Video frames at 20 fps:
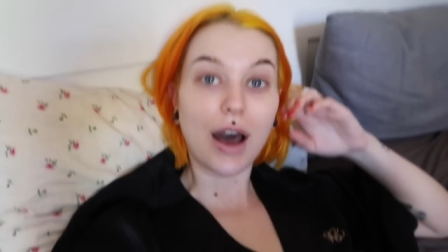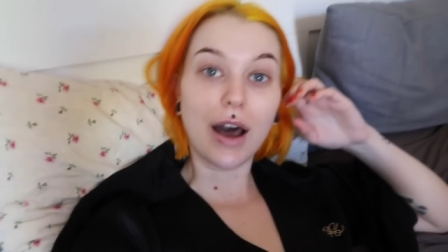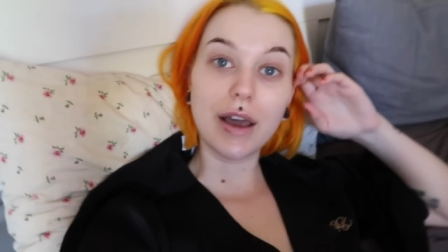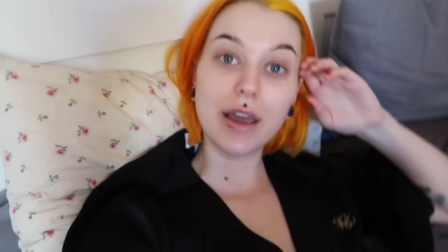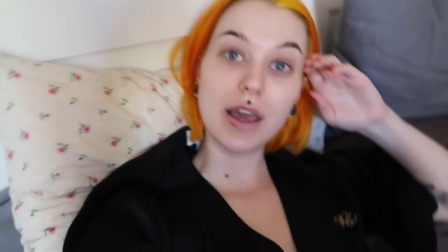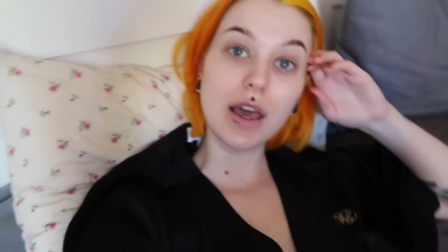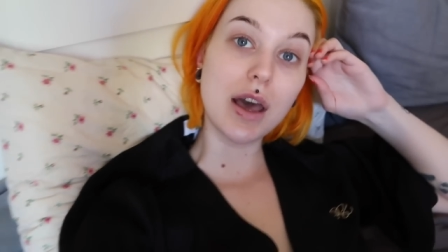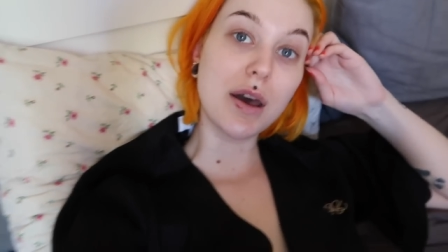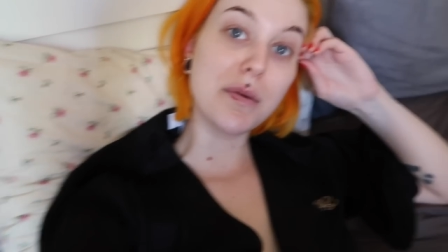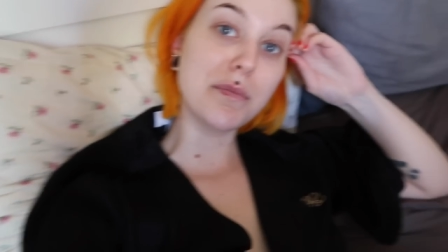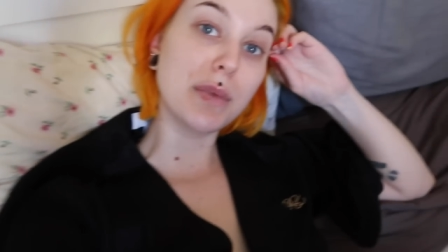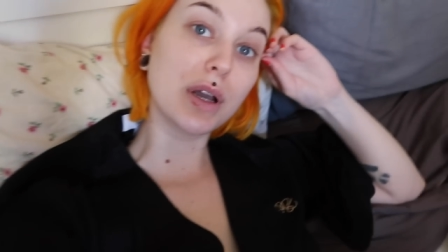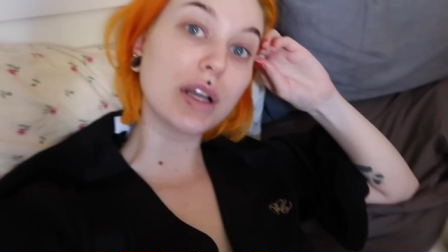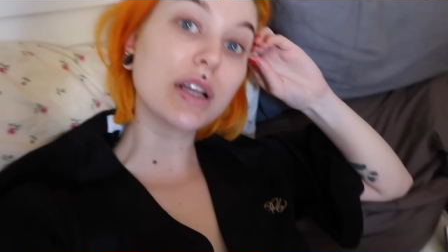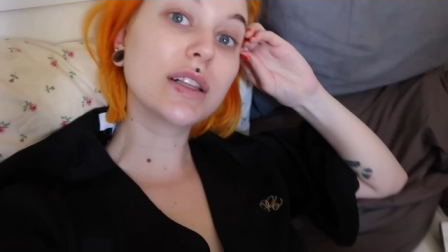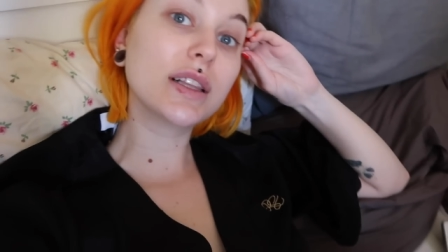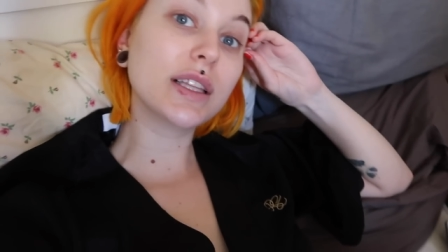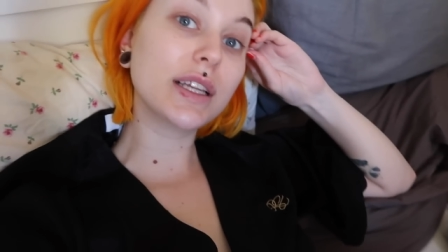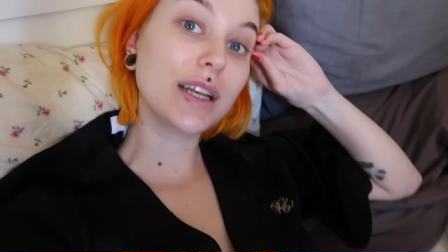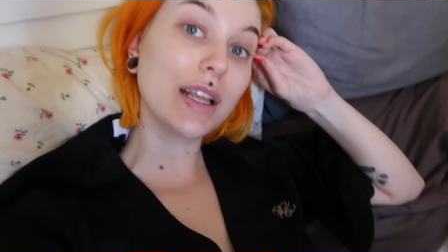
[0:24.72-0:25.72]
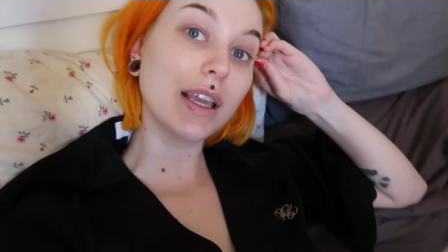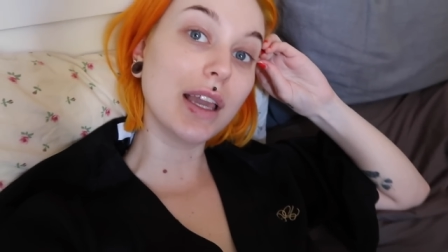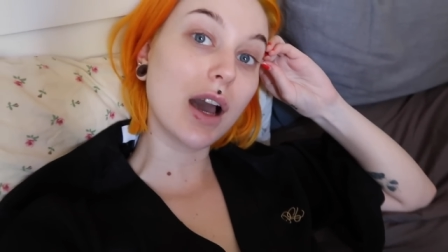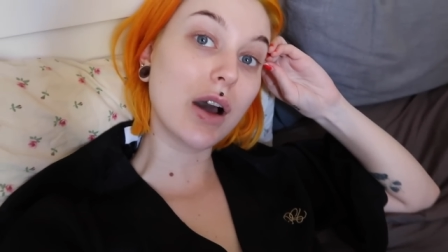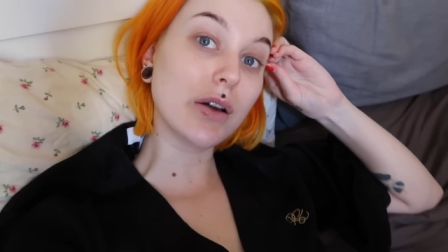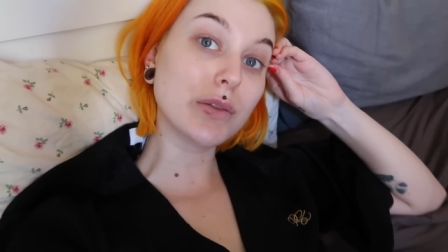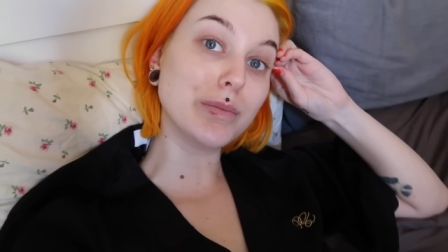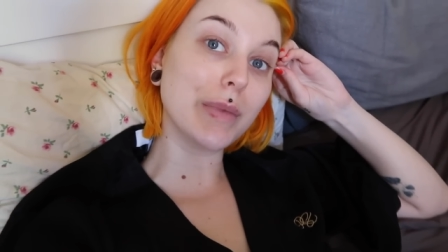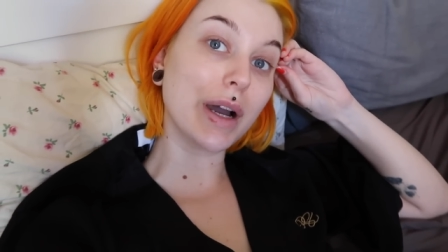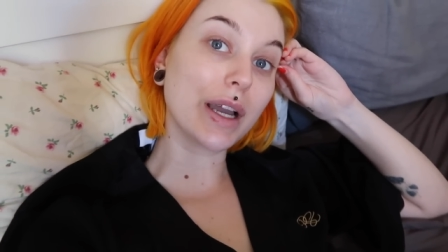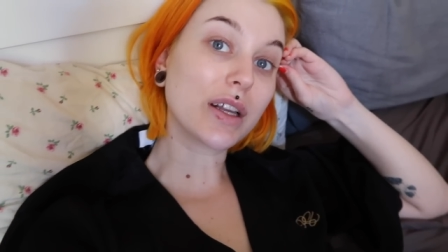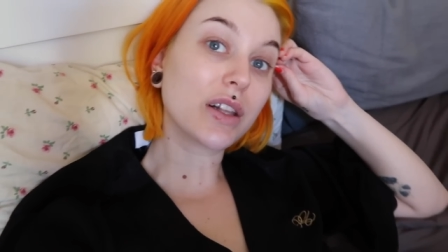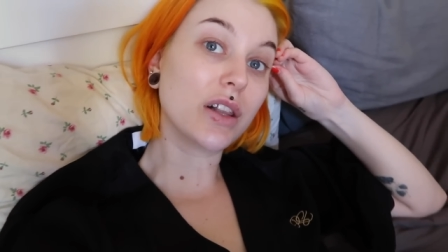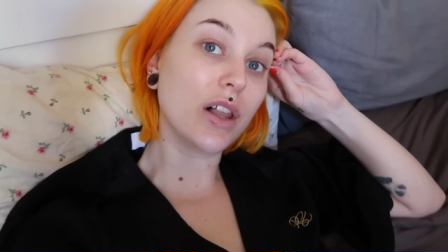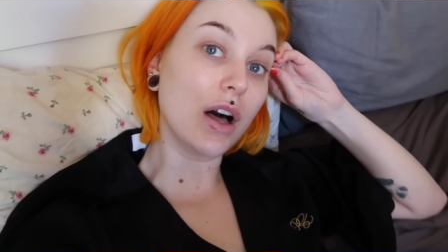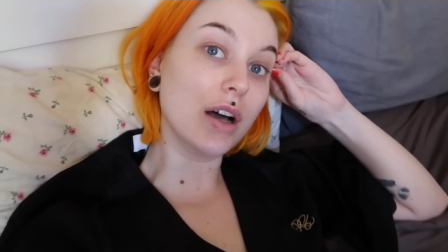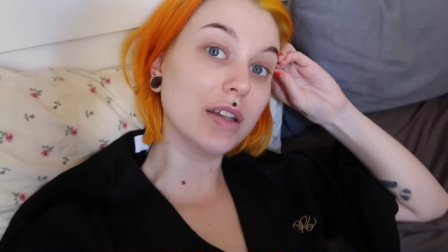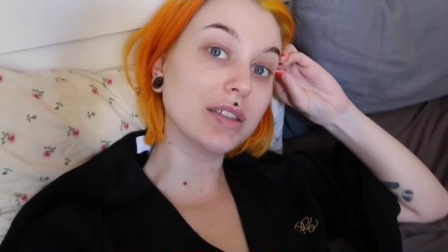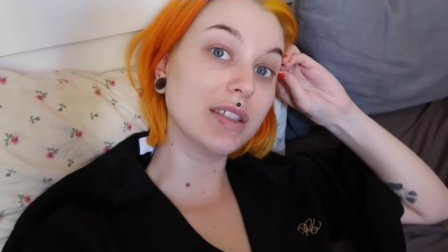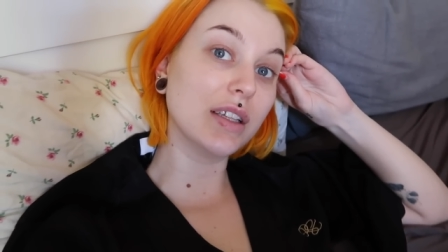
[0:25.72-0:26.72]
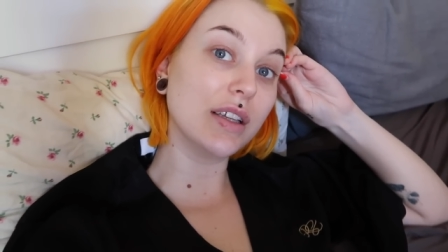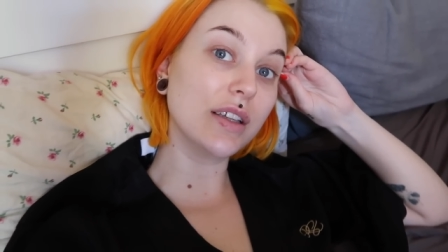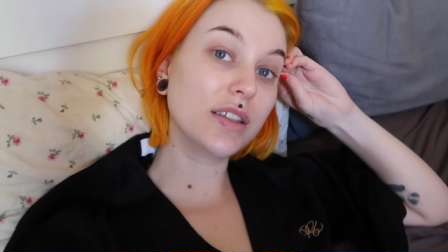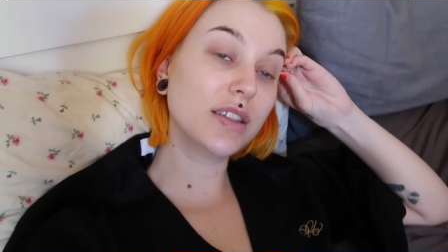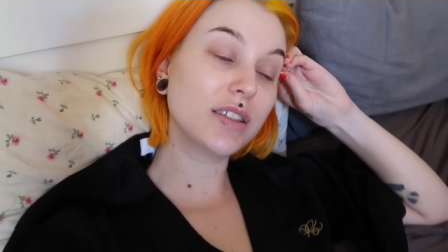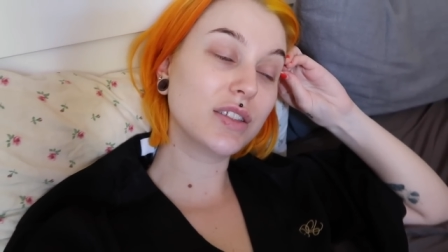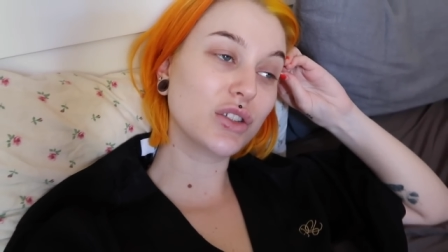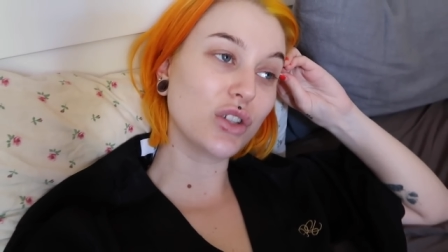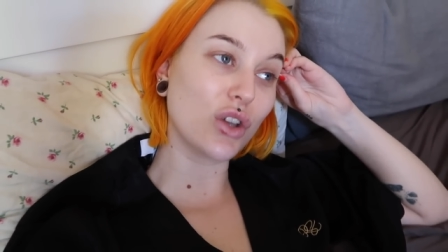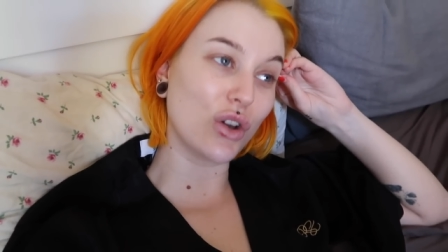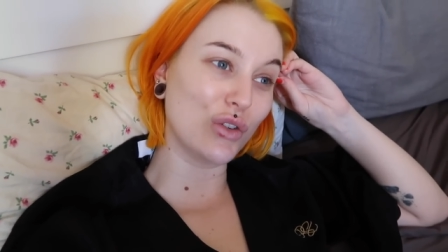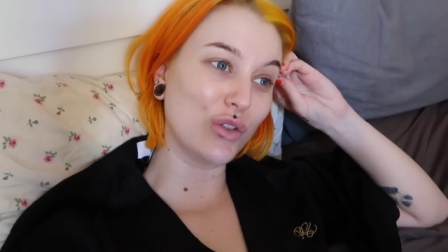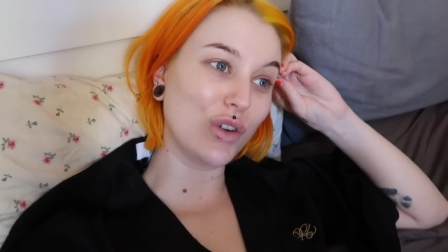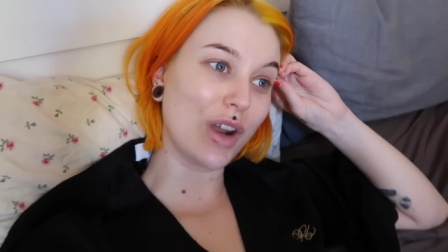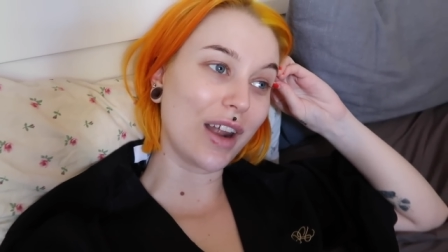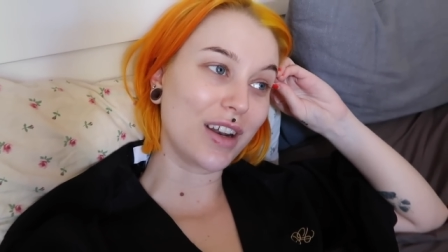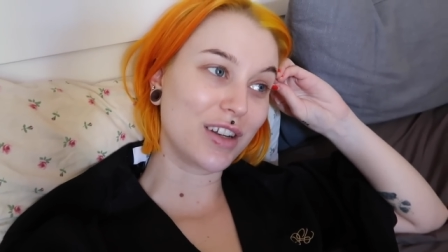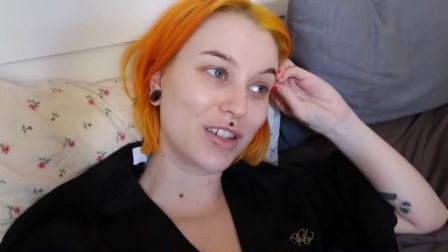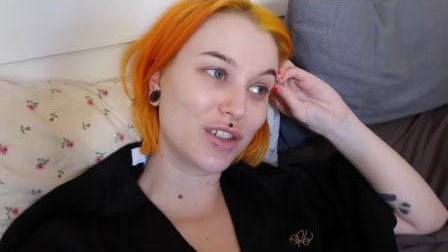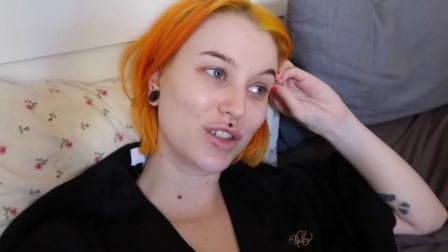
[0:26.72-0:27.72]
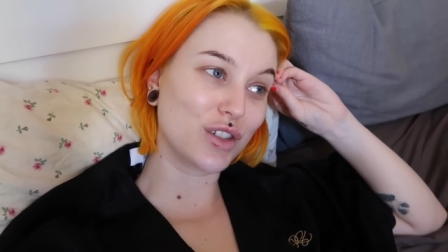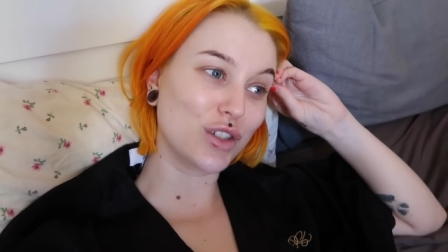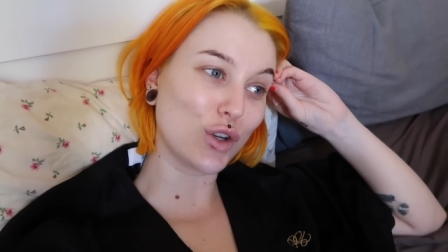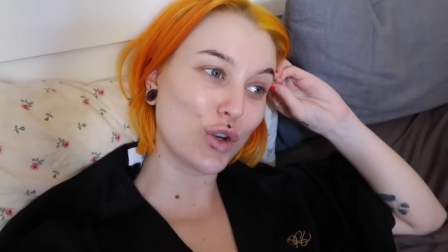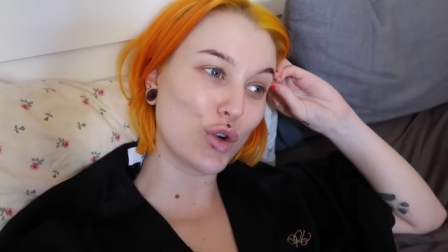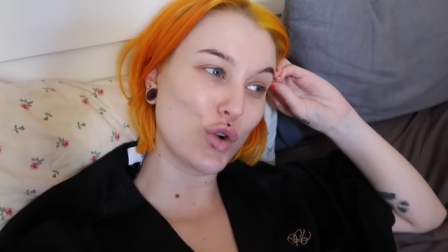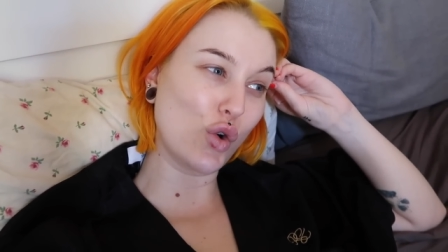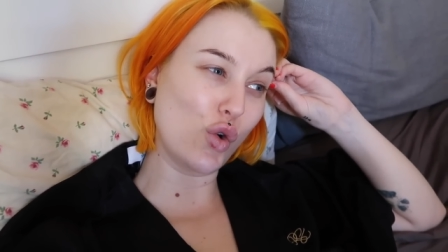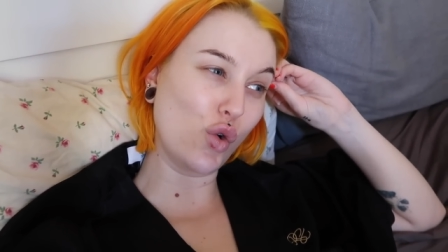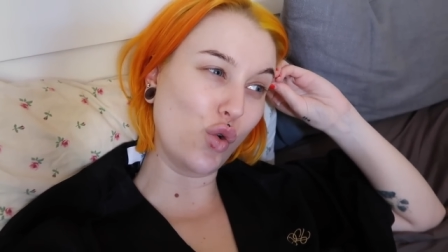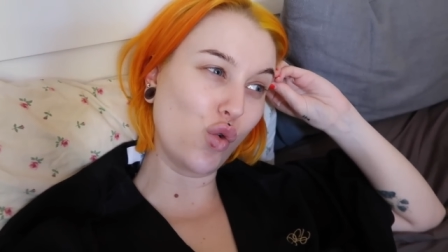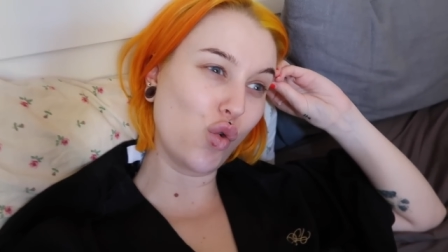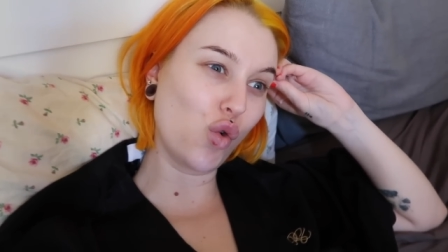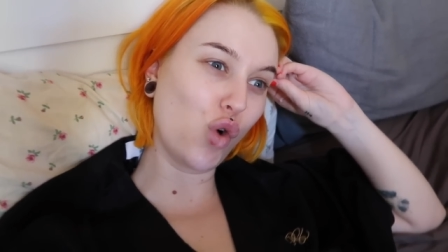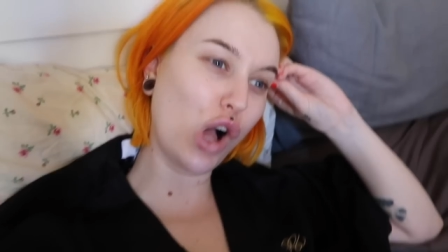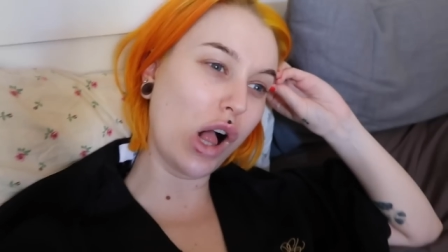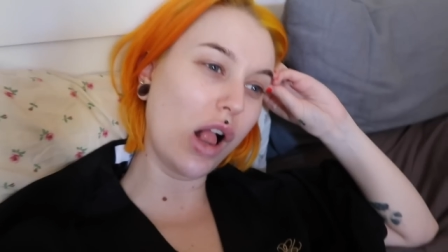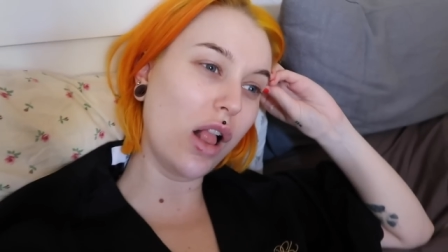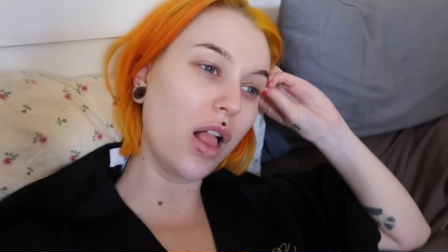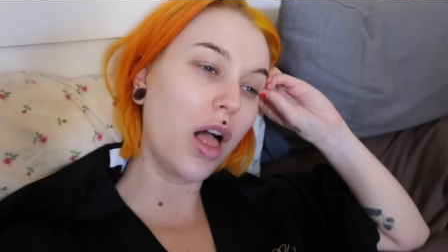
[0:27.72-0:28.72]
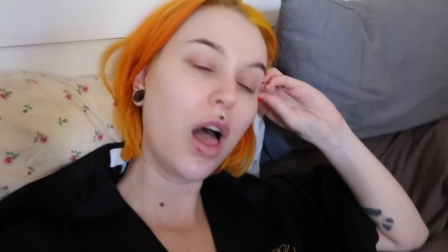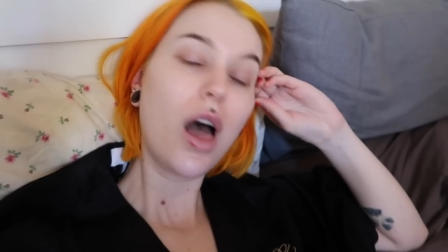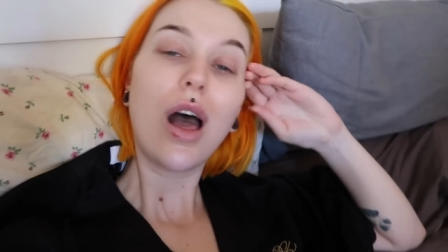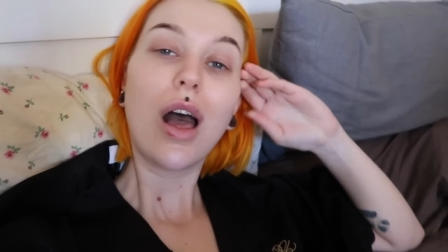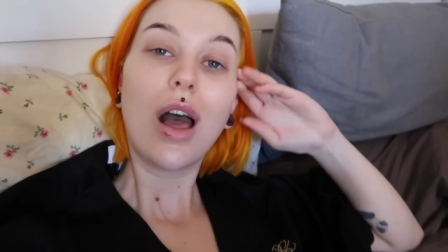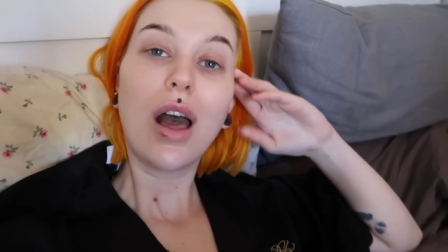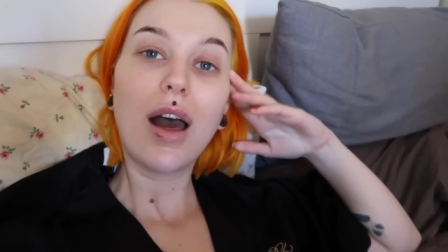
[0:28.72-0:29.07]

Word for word: I am cleaning out my closet, so that's cool.